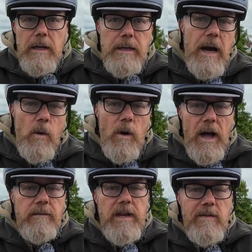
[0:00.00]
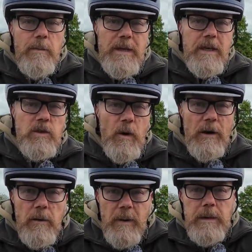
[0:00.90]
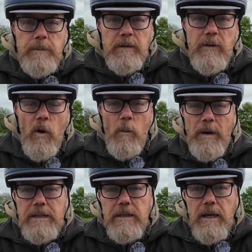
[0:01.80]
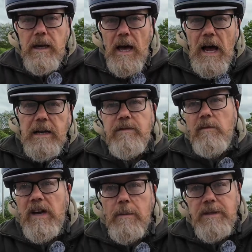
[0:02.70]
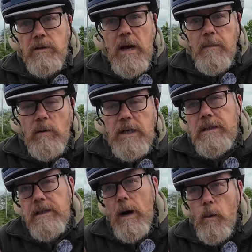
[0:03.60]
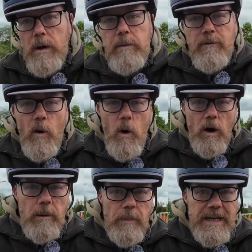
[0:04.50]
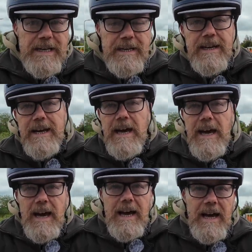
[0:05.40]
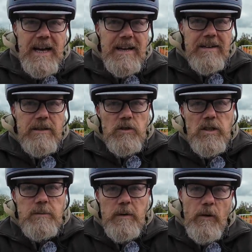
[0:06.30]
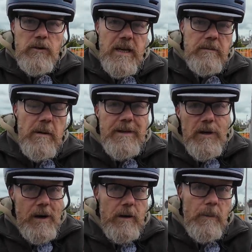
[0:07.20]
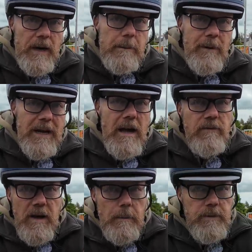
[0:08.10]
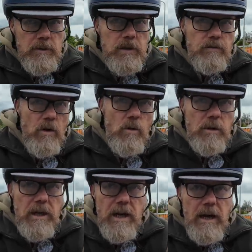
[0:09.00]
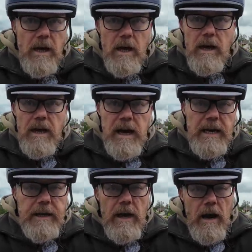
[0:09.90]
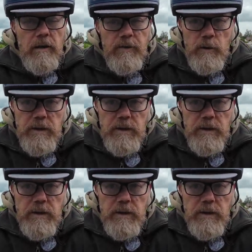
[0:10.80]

Now, I've never been this way on a bike before, and I've never come down that mountain to that way before on a bike. So it's my first time coming down here on a bike, but I have come down this road in a car a few